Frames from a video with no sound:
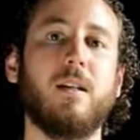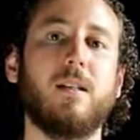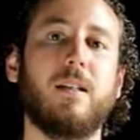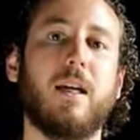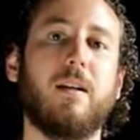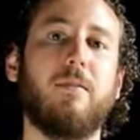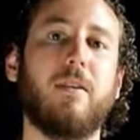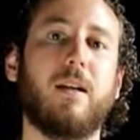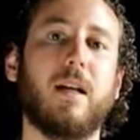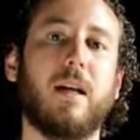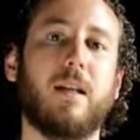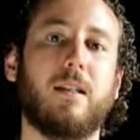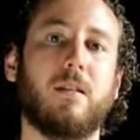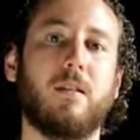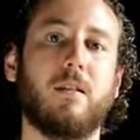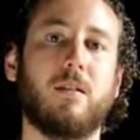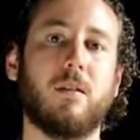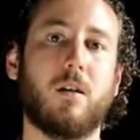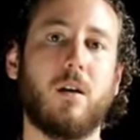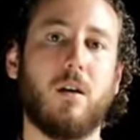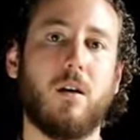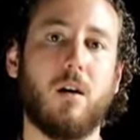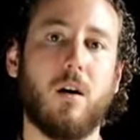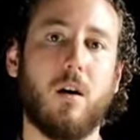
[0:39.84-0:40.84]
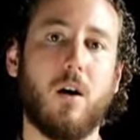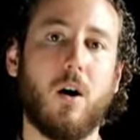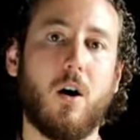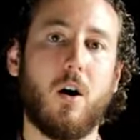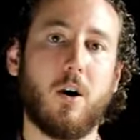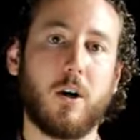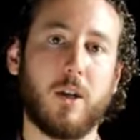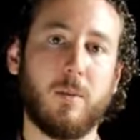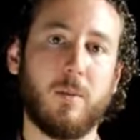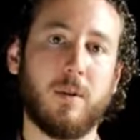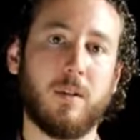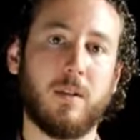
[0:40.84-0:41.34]
David Hayton's
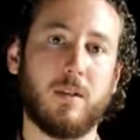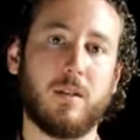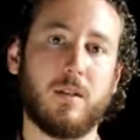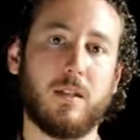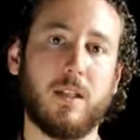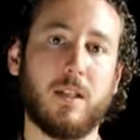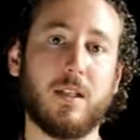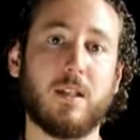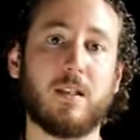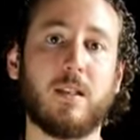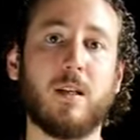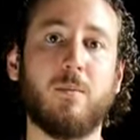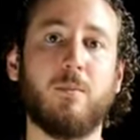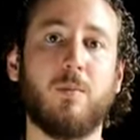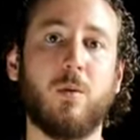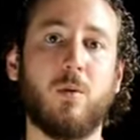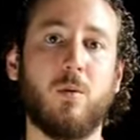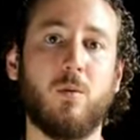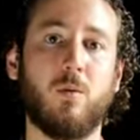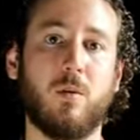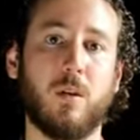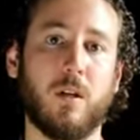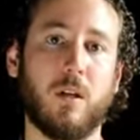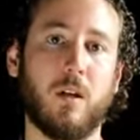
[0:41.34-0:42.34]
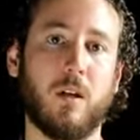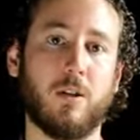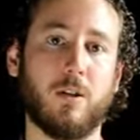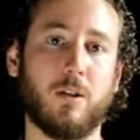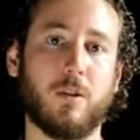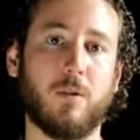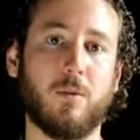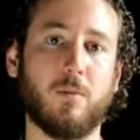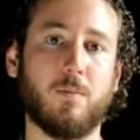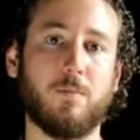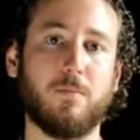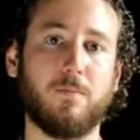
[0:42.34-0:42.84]
argument is simple and
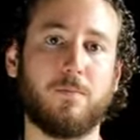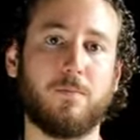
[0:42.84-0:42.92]
logical.